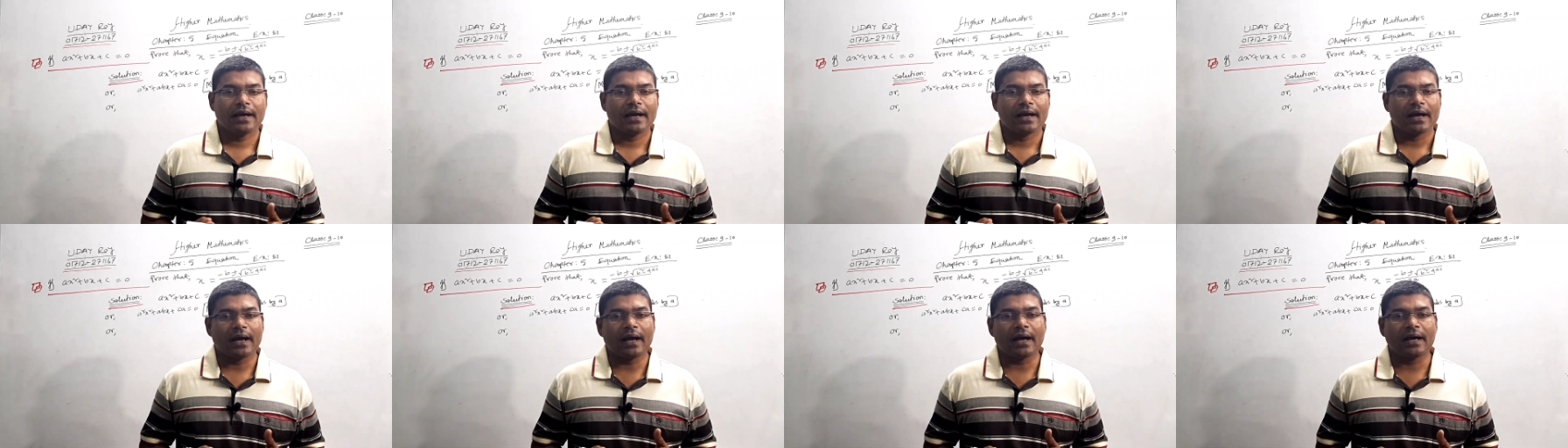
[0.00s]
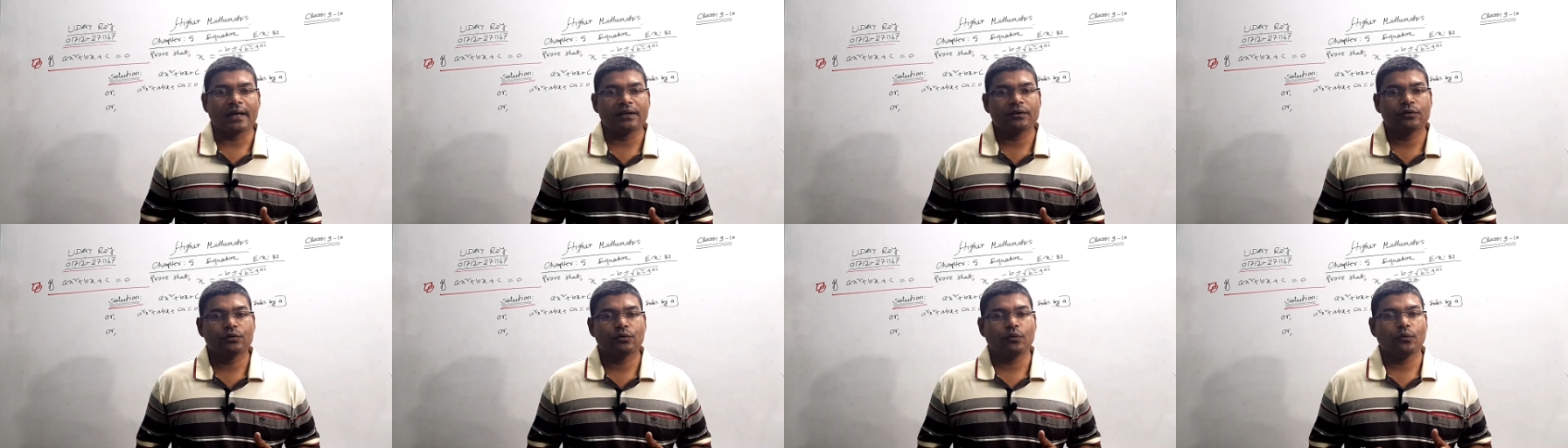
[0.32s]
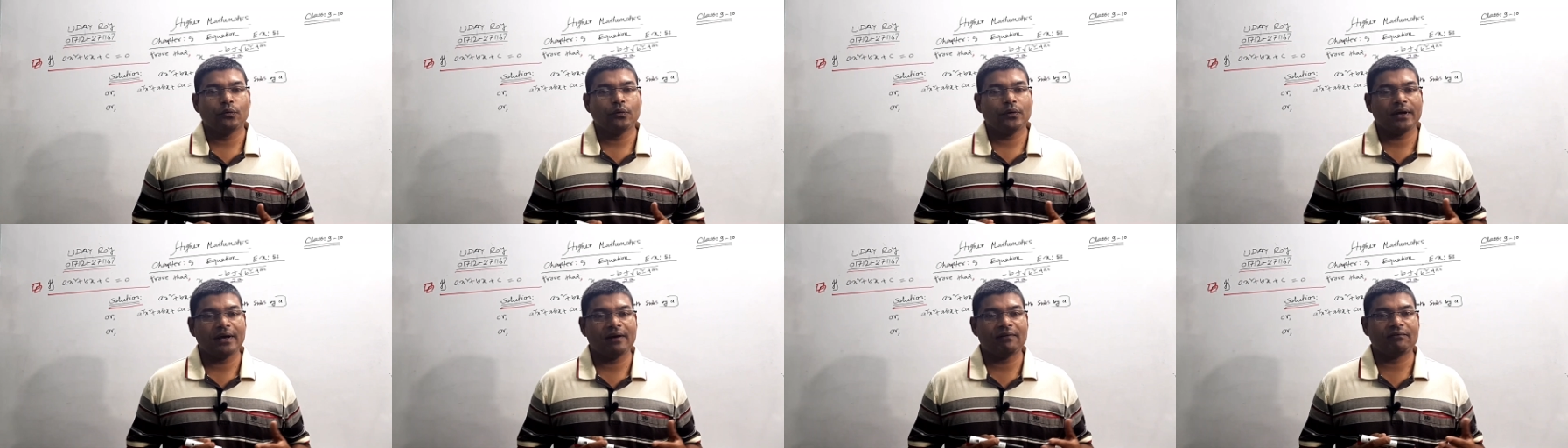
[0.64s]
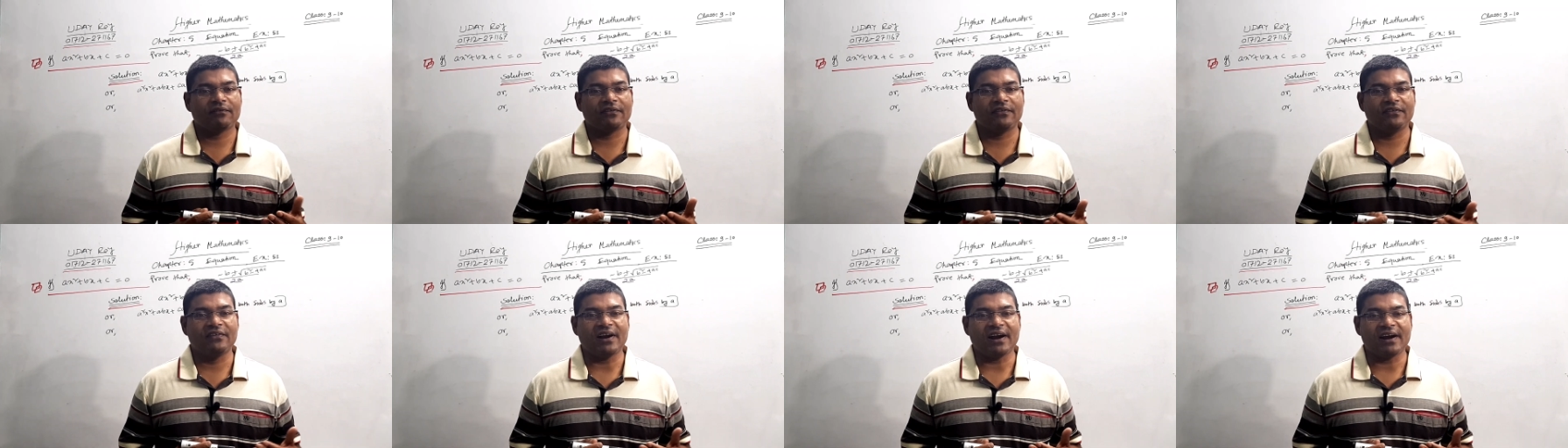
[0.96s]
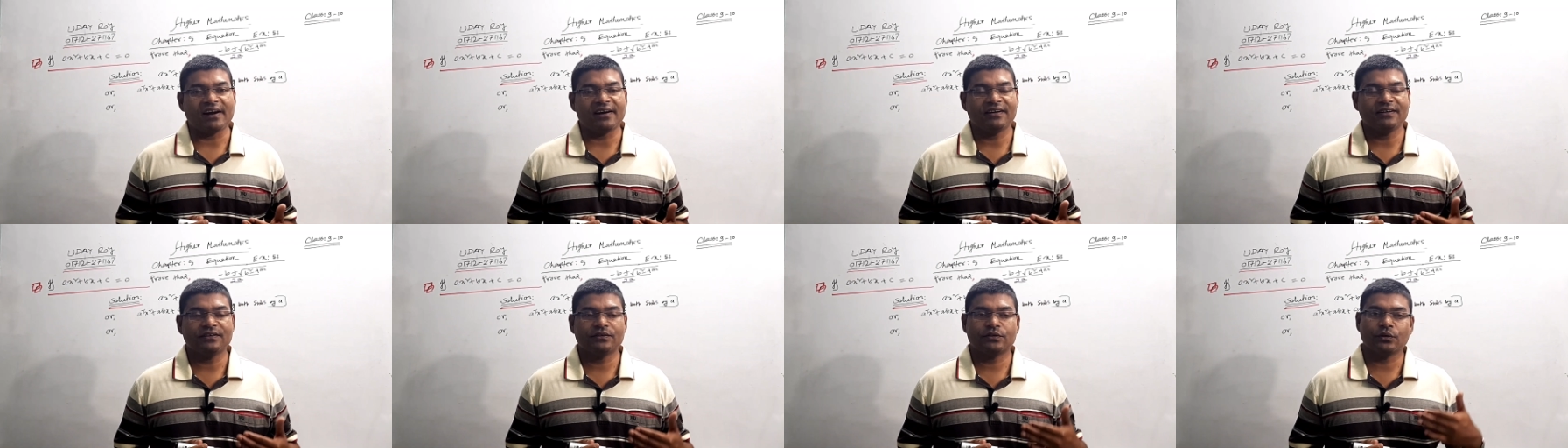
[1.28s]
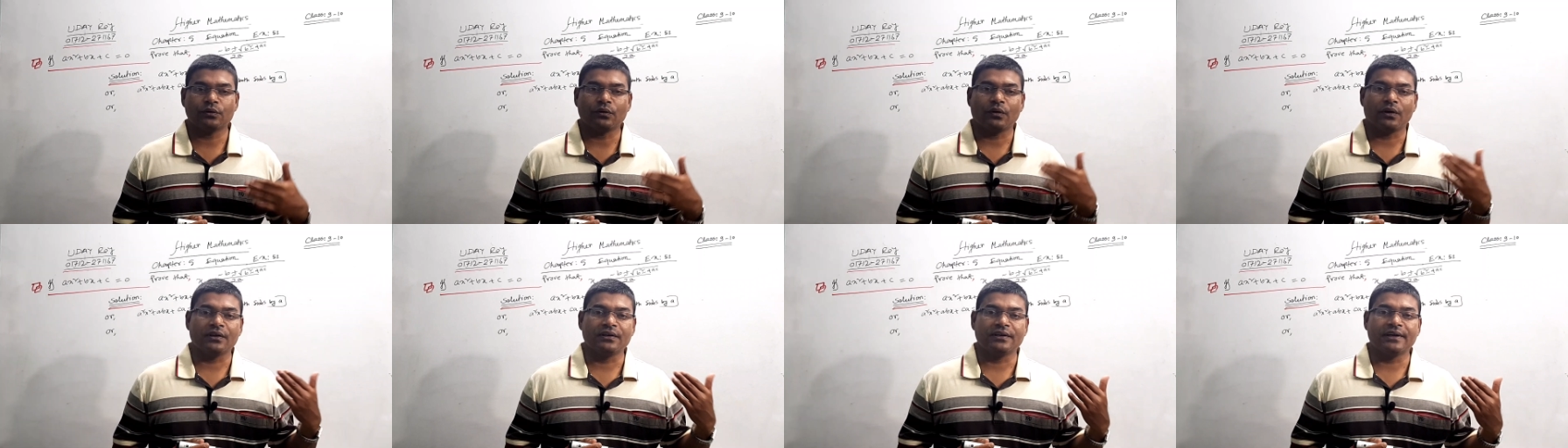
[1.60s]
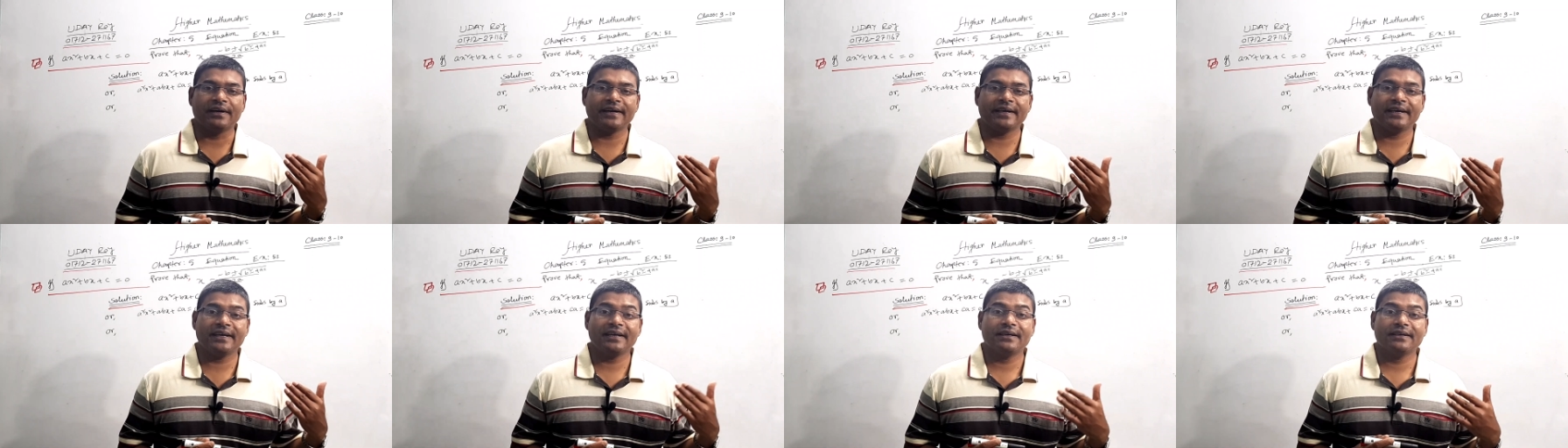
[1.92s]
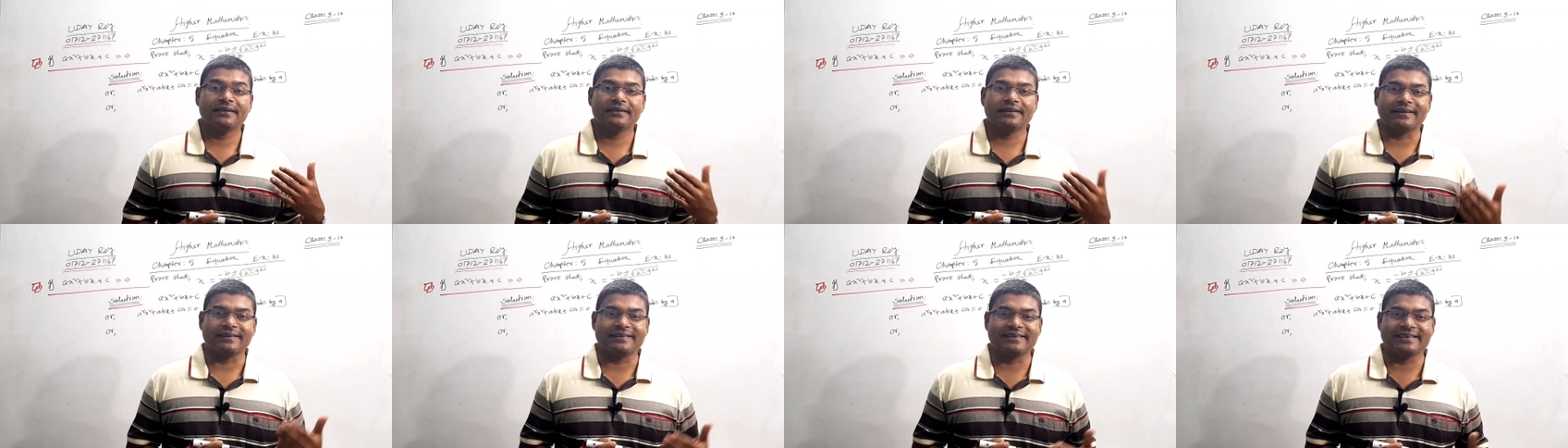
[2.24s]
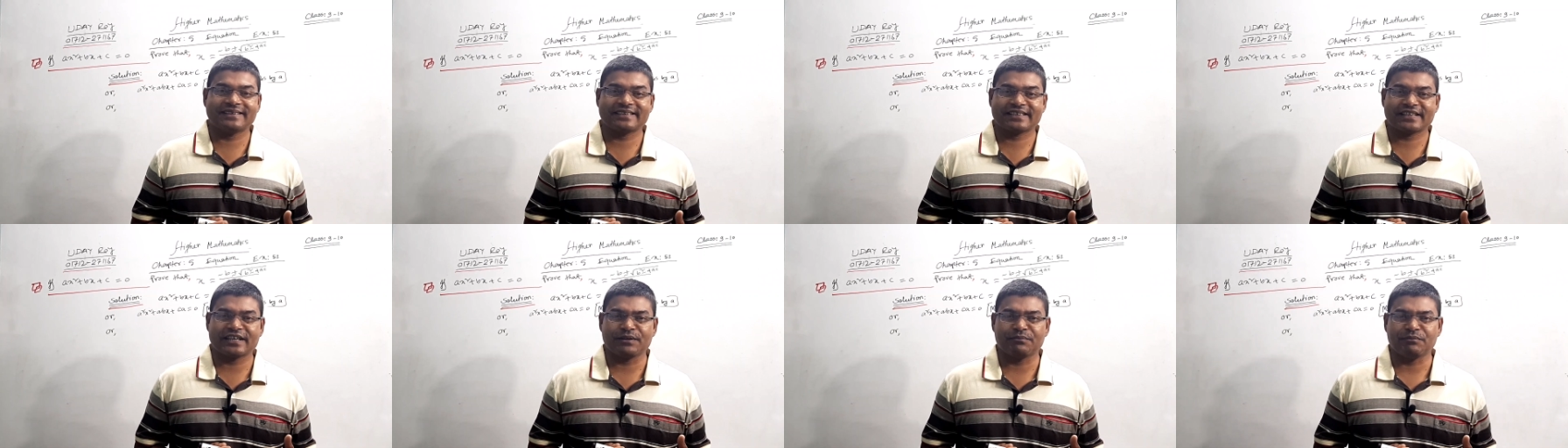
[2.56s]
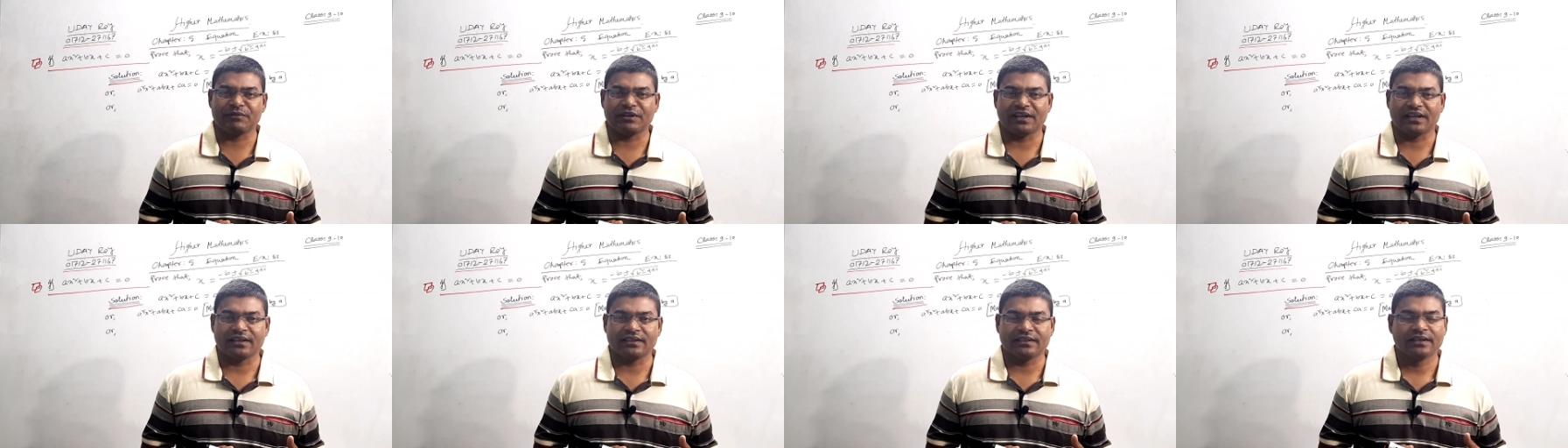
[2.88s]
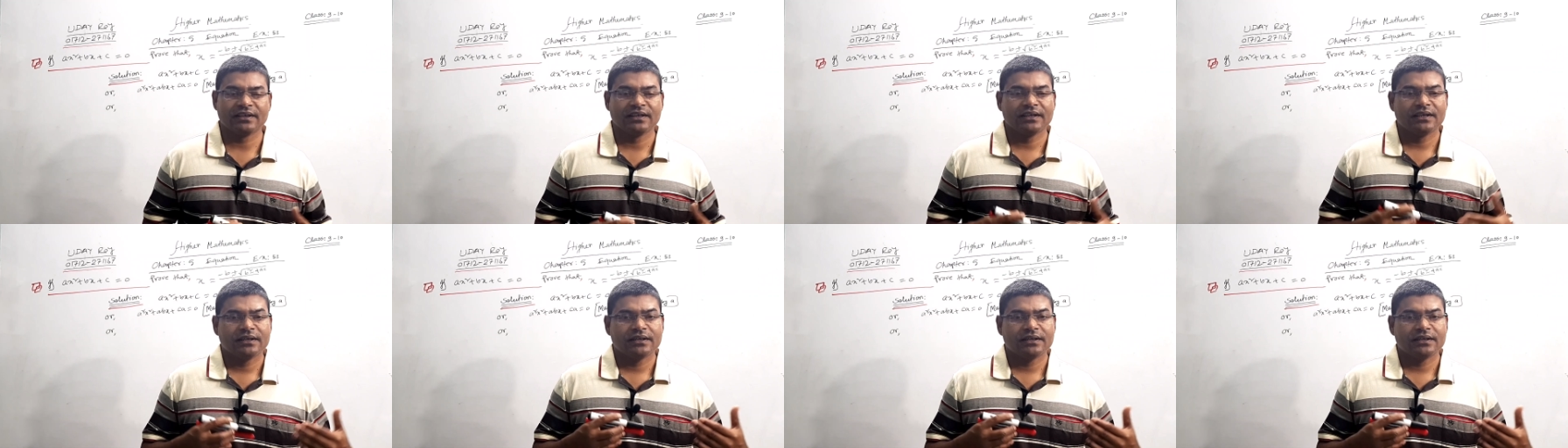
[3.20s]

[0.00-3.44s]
and we have learned already the discriminant.